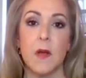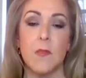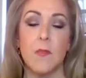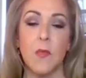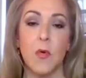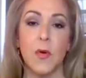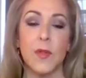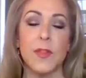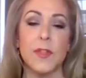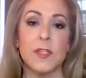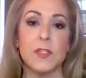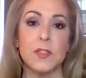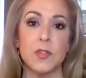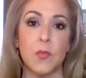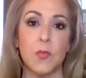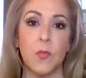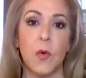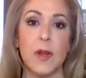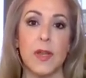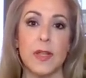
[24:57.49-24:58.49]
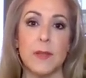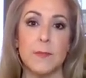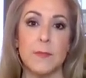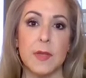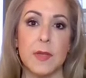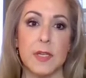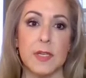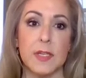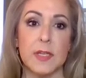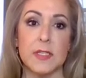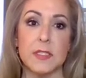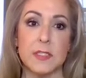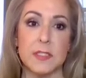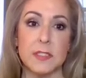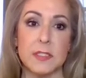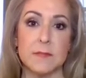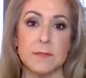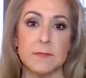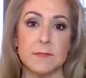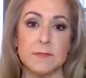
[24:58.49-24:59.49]
more than 20
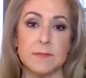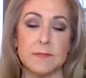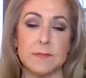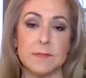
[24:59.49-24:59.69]
minutes